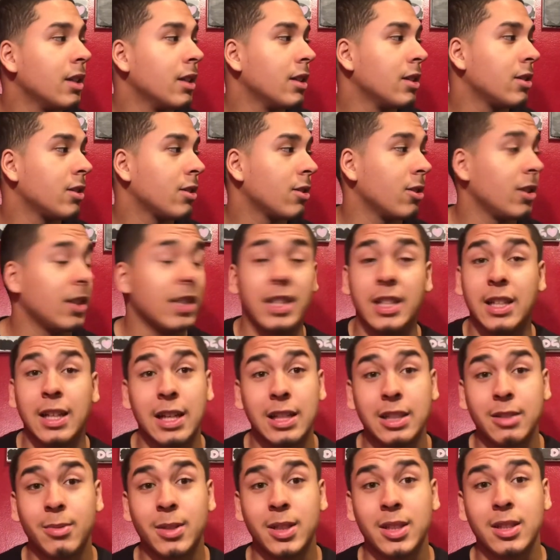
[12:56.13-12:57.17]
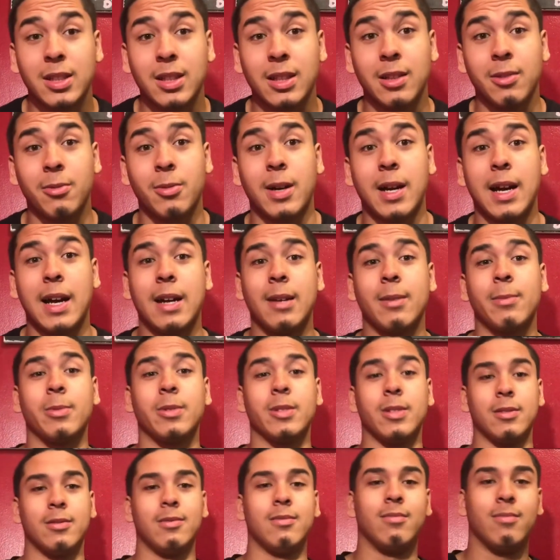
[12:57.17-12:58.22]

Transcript: So yeah, that's basically what happened.